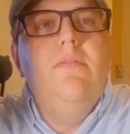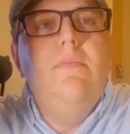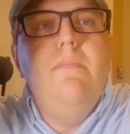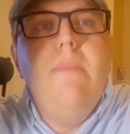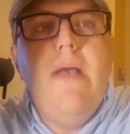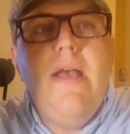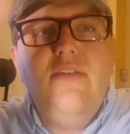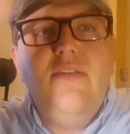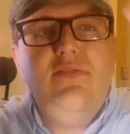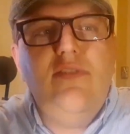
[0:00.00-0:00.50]

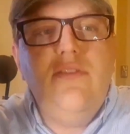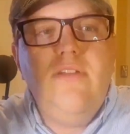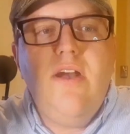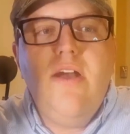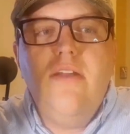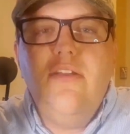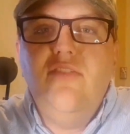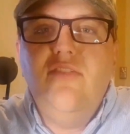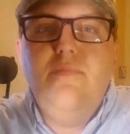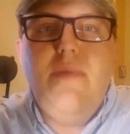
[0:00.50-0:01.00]

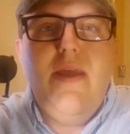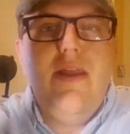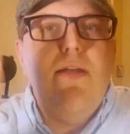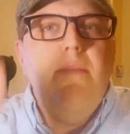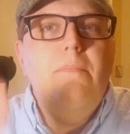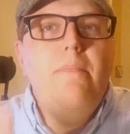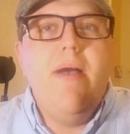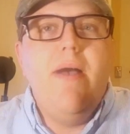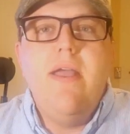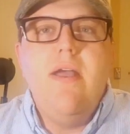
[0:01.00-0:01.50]
Mastodon is made
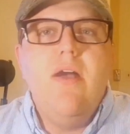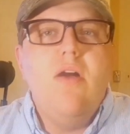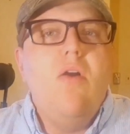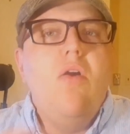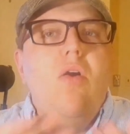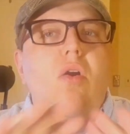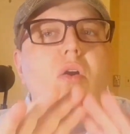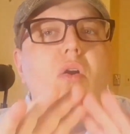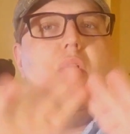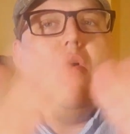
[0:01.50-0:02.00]
up by a
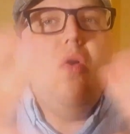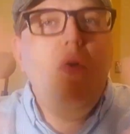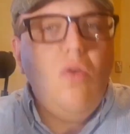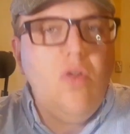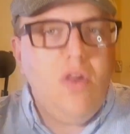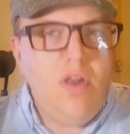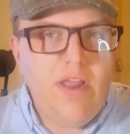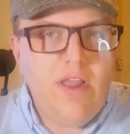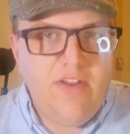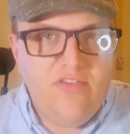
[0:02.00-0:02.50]
whole
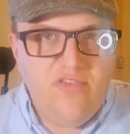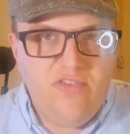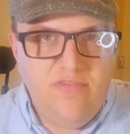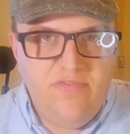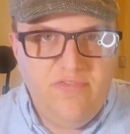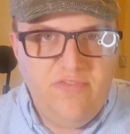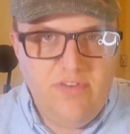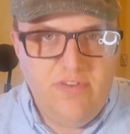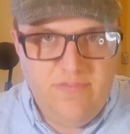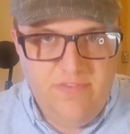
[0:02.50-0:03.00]
collection
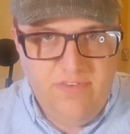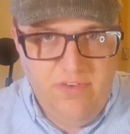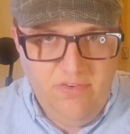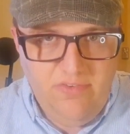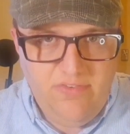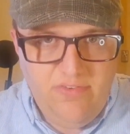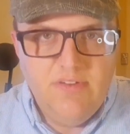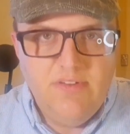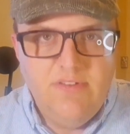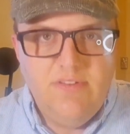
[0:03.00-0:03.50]
of
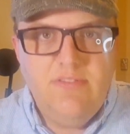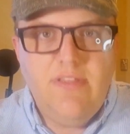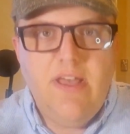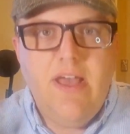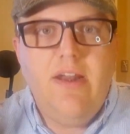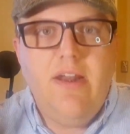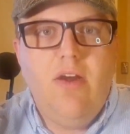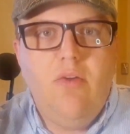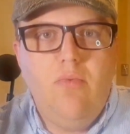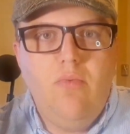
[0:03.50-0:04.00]
servers
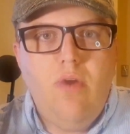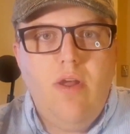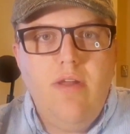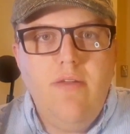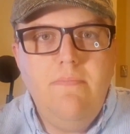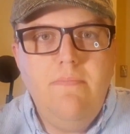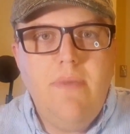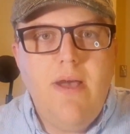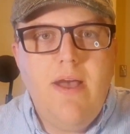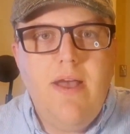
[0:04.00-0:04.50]
that are
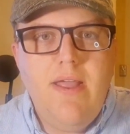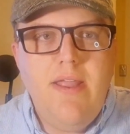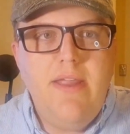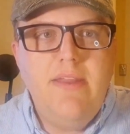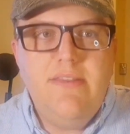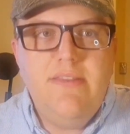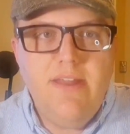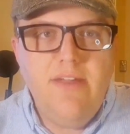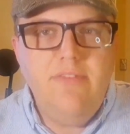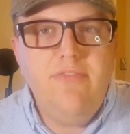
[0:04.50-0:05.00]
run by
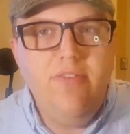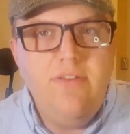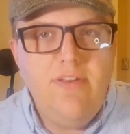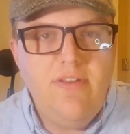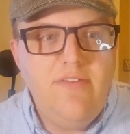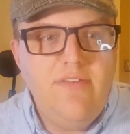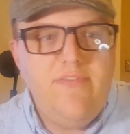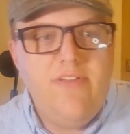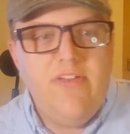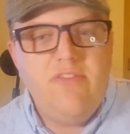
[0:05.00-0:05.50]
different
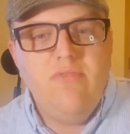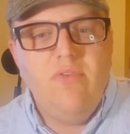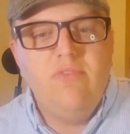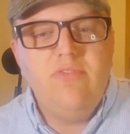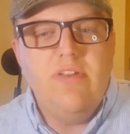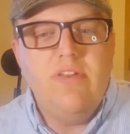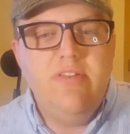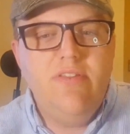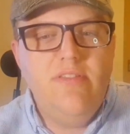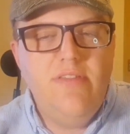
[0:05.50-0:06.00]

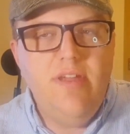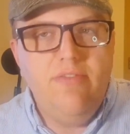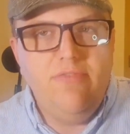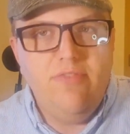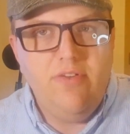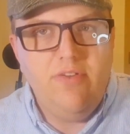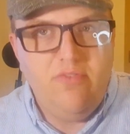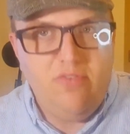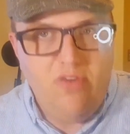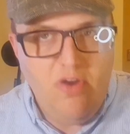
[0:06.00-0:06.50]
individuals and
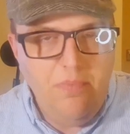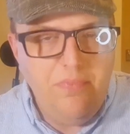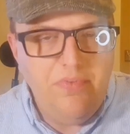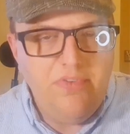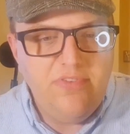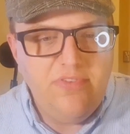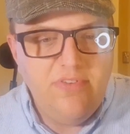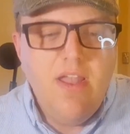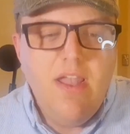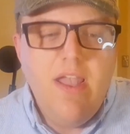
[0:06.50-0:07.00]
different
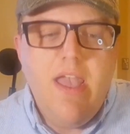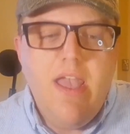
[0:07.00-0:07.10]
groups,